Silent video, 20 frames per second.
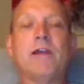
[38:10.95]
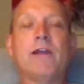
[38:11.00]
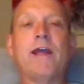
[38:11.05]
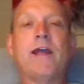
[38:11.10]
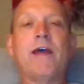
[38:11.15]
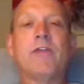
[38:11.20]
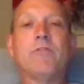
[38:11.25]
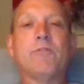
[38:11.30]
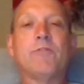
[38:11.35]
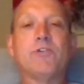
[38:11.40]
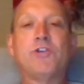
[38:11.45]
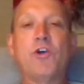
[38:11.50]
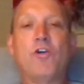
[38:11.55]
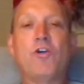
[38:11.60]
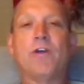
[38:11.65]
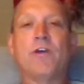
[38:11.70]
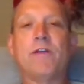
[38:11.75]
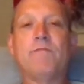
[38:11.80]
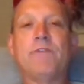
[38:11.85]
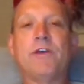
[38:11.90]
now. The return
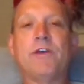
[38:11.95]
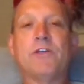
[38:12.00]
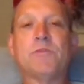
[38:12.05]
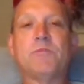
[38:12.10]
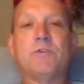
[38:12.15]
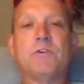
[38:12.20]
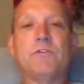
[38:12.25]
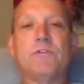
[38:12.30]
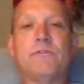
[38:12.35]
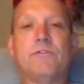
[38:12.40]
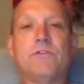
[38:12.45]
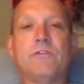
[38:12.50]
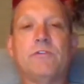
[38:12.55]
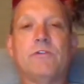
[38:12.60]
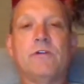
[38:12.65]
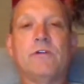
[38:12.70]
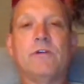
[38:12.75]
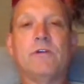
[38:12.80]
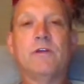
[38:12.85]
on investment from